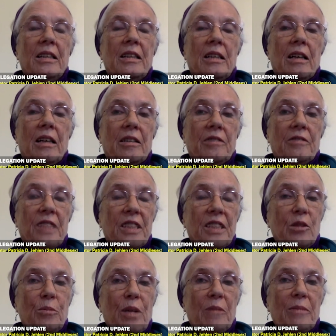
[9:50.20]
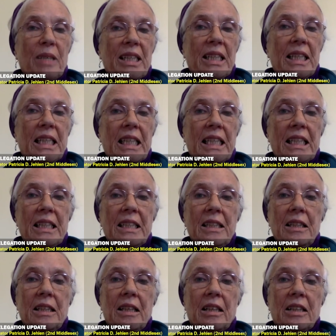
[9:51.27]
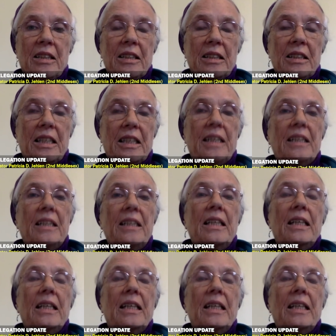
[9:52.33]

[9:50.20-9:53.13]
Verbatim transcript: uh, funded by Medicaid and the state,